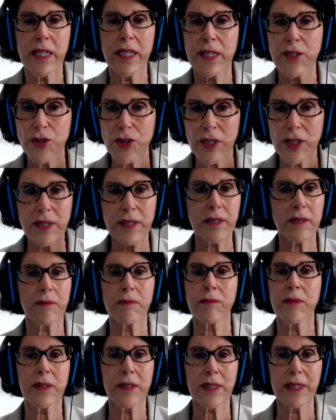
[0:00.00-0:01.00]
It's just
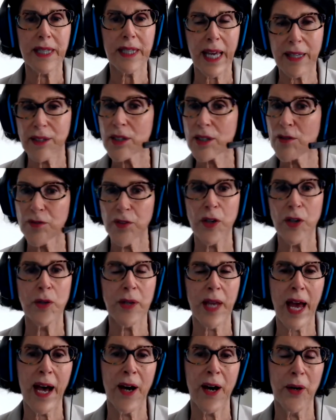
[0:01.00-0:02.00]
get the vote
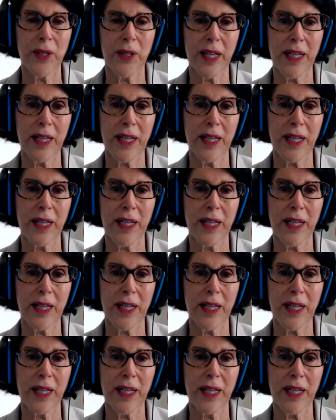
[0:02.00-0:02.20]
out.